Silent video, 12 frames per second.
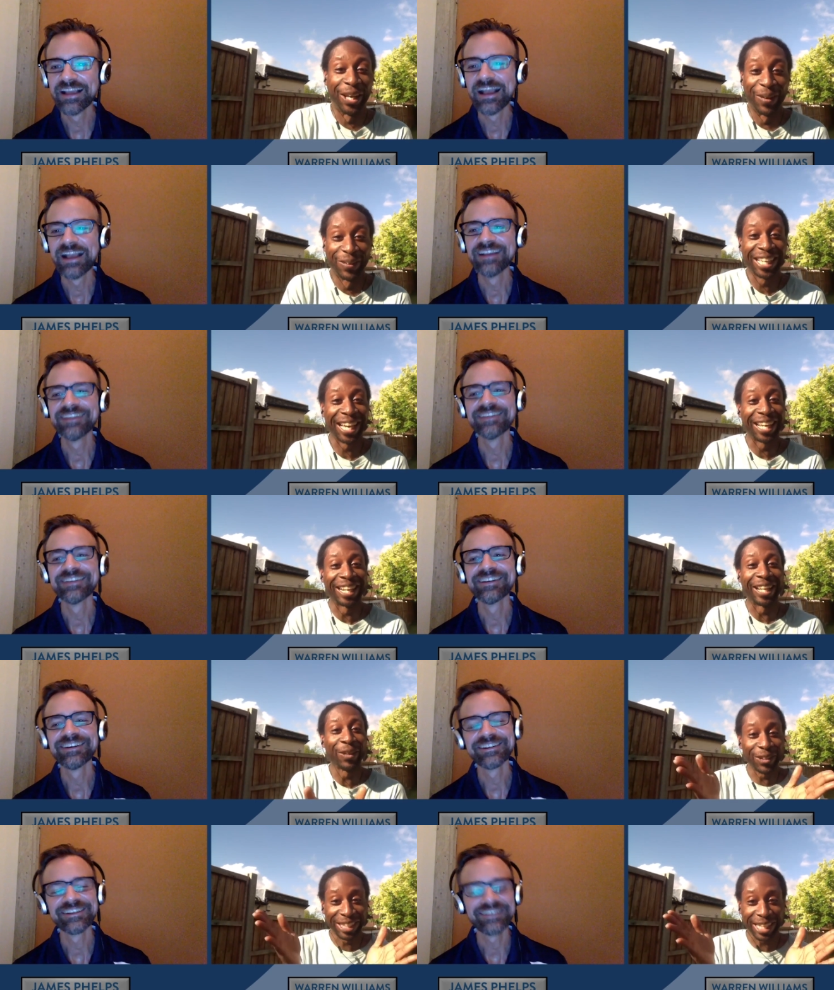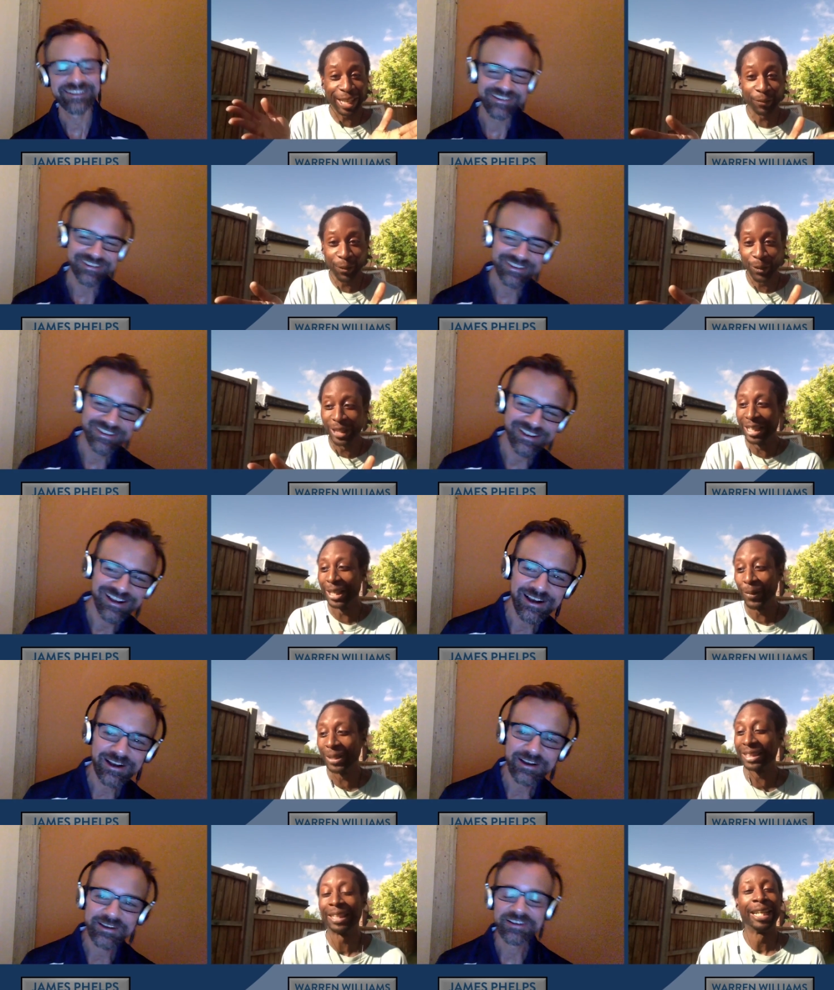Speaker 1: SoCal. I know you're a Californian. I
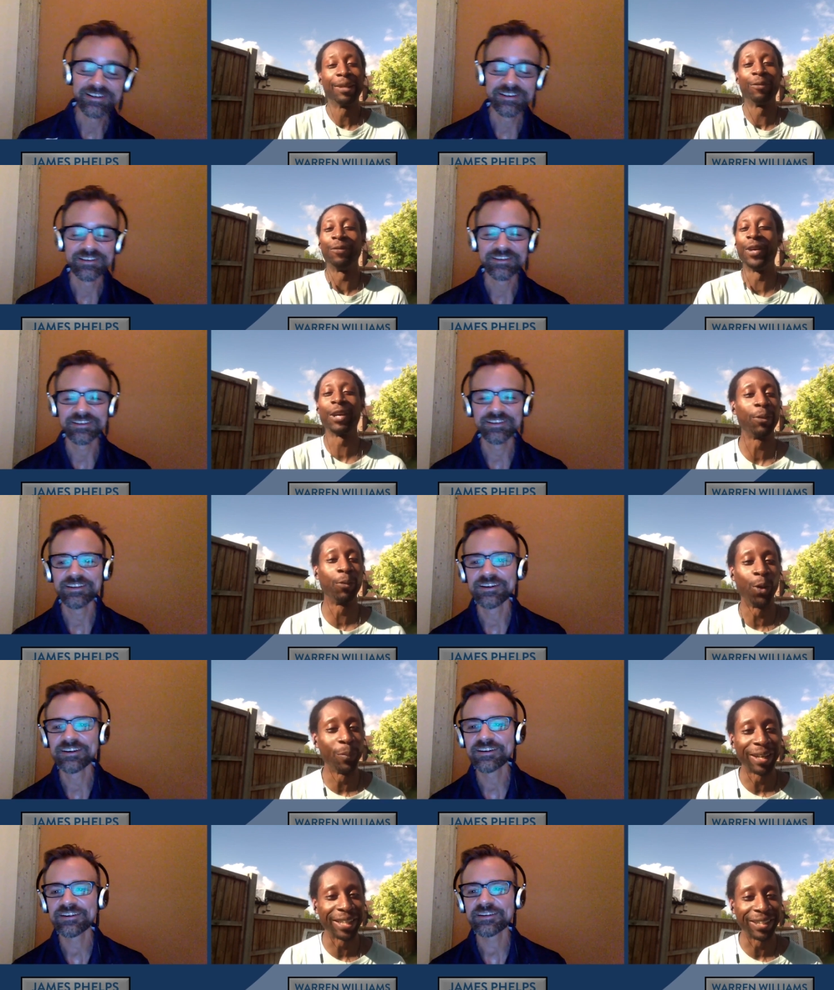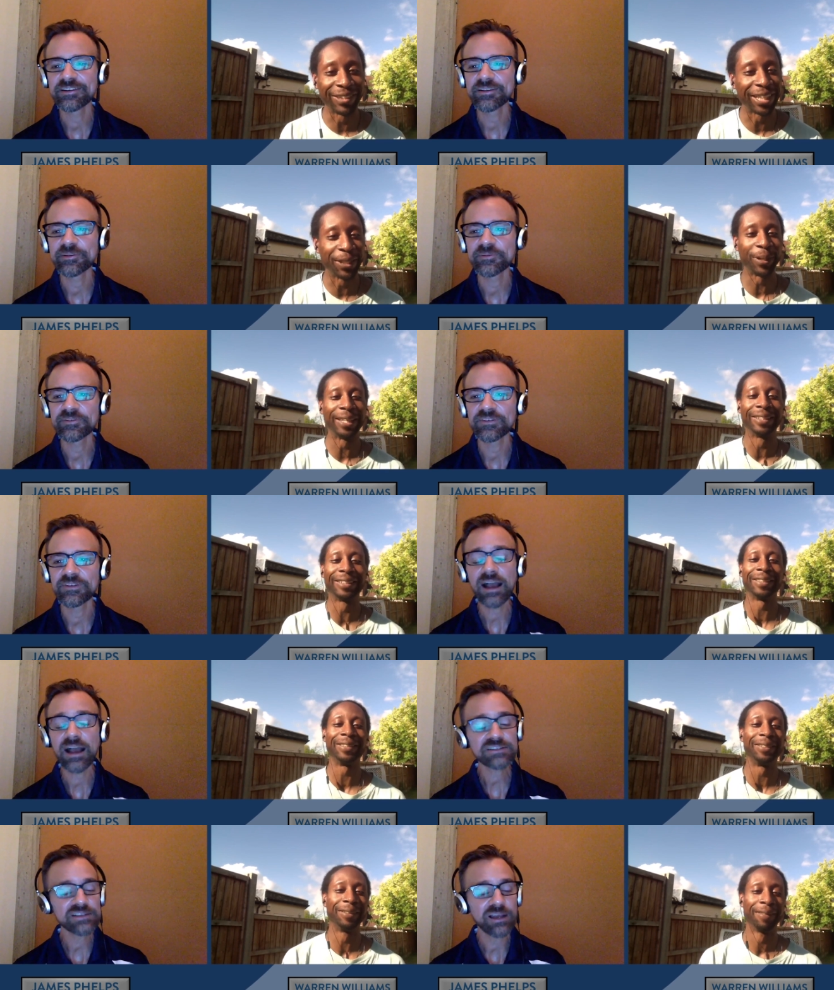know it's very warm out there anyway.
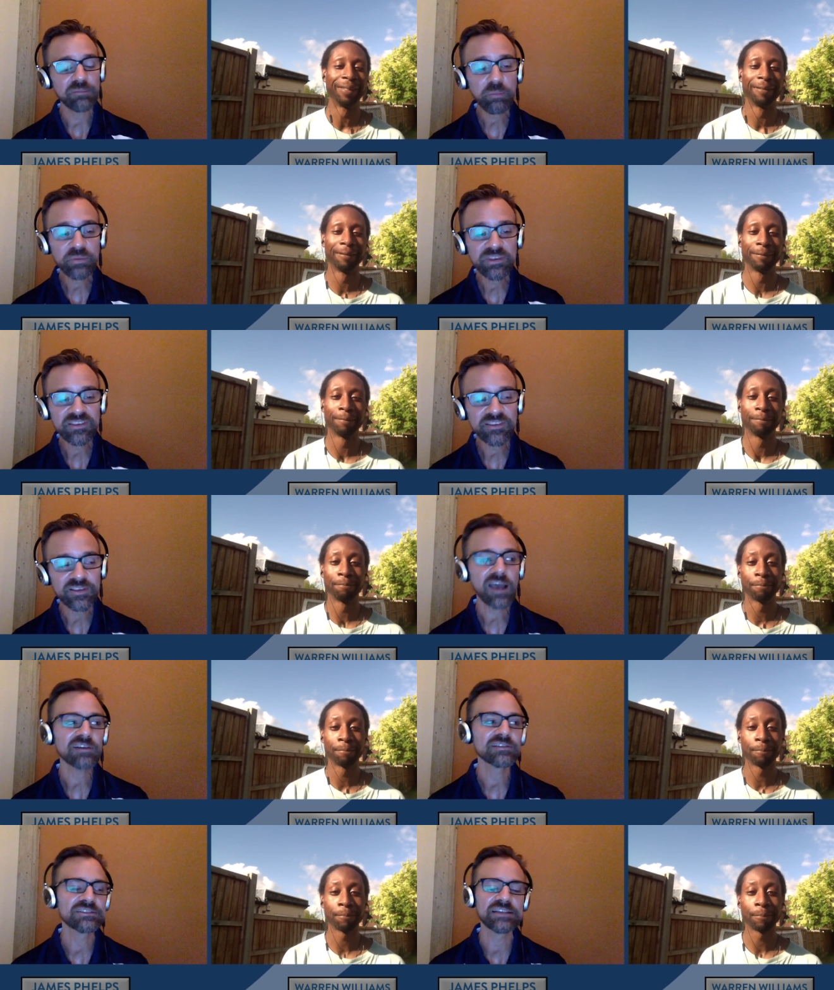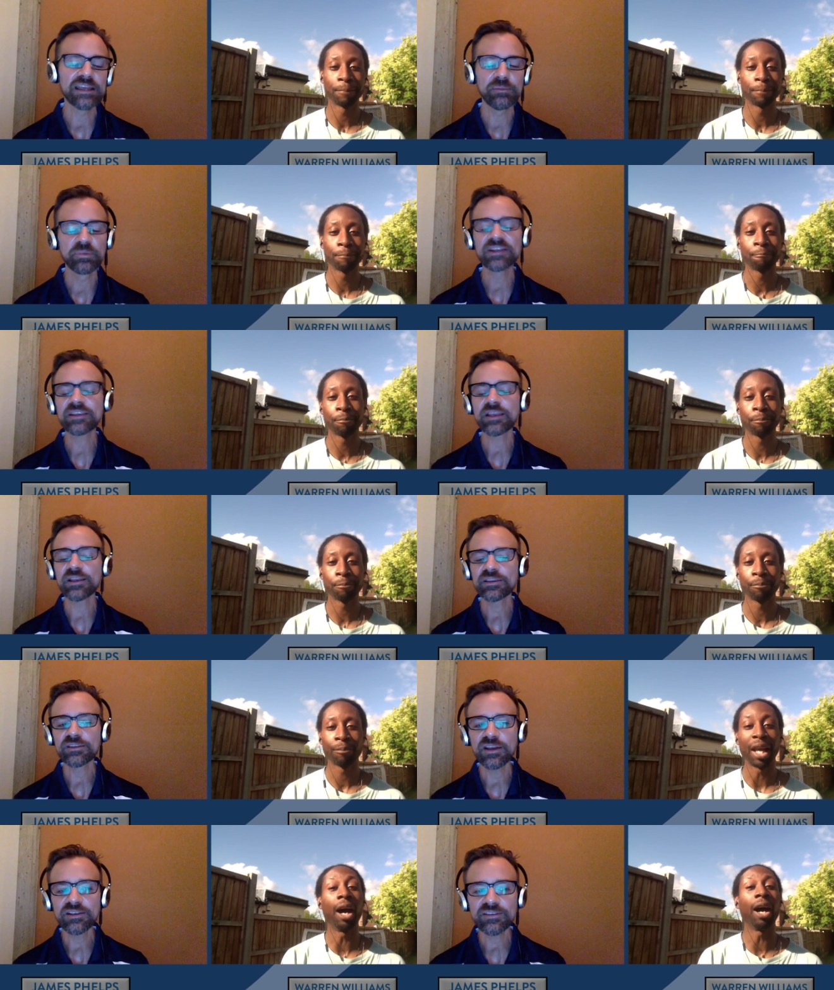
Speaker 2: Actually, I'm up in Seattle today, but it's it's
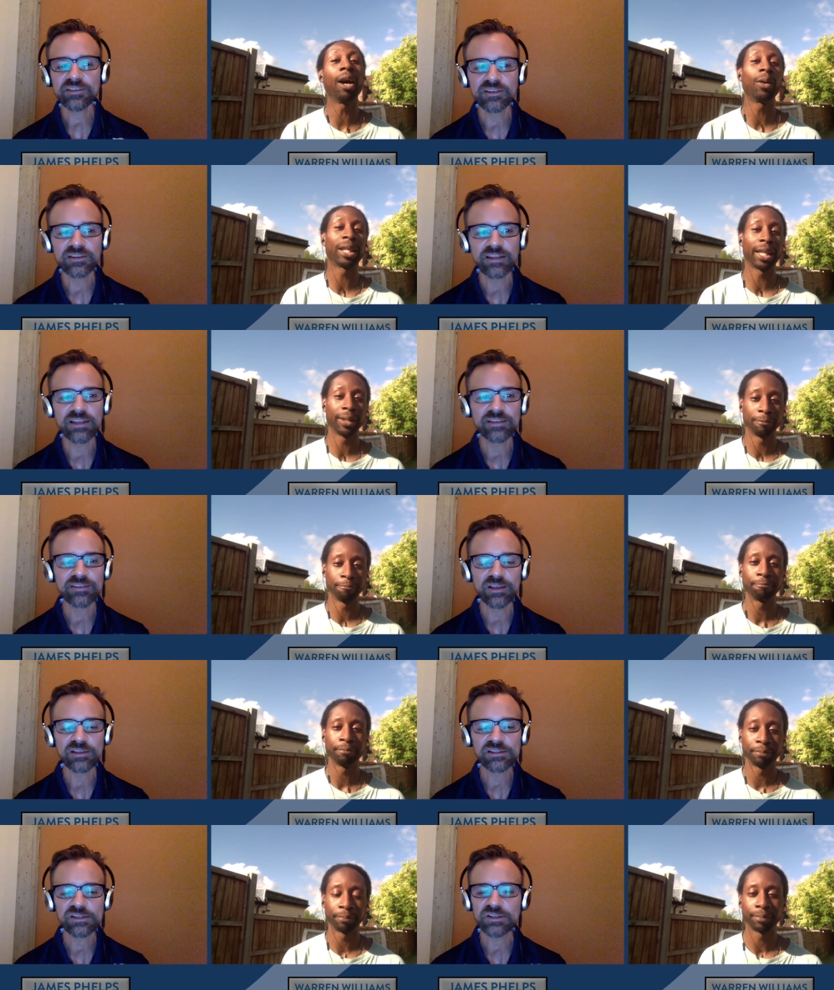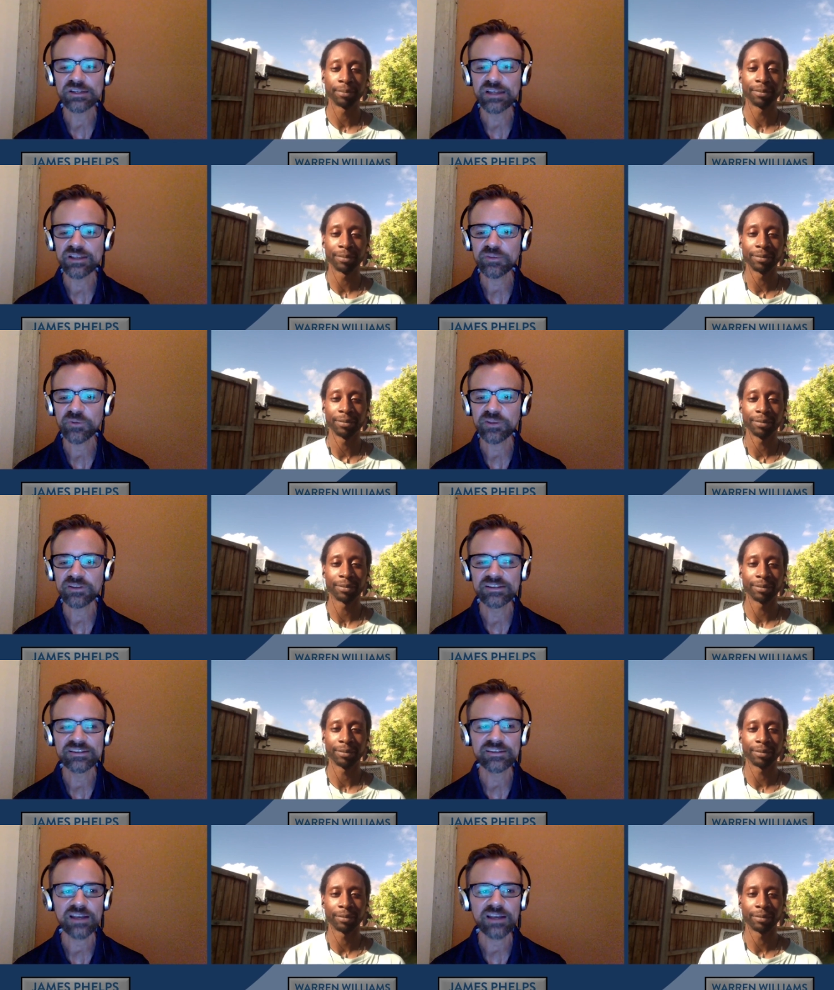nice oh, and okay. it's generally nice weather in
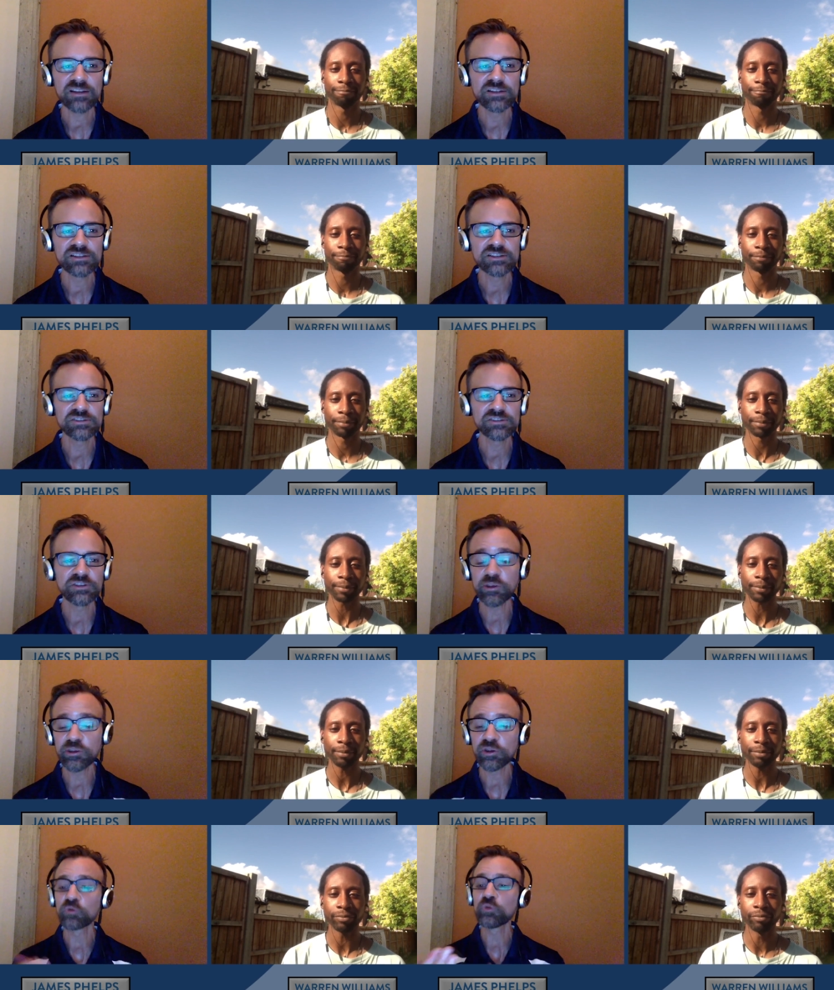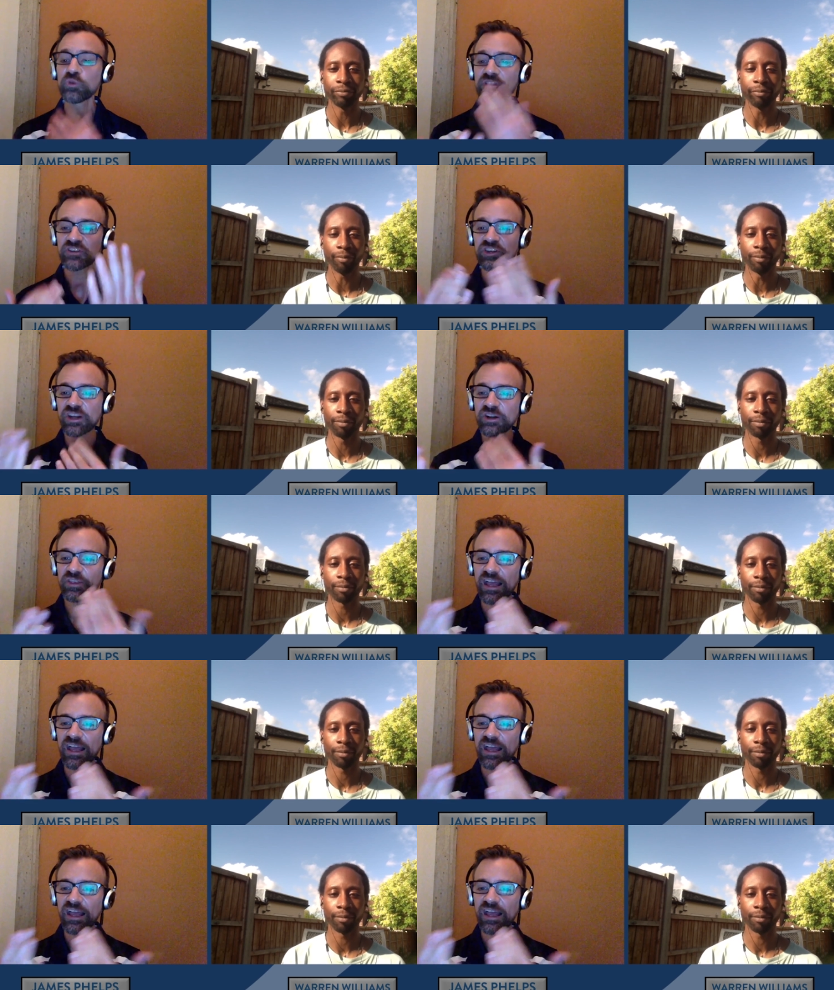Seattle here too. We share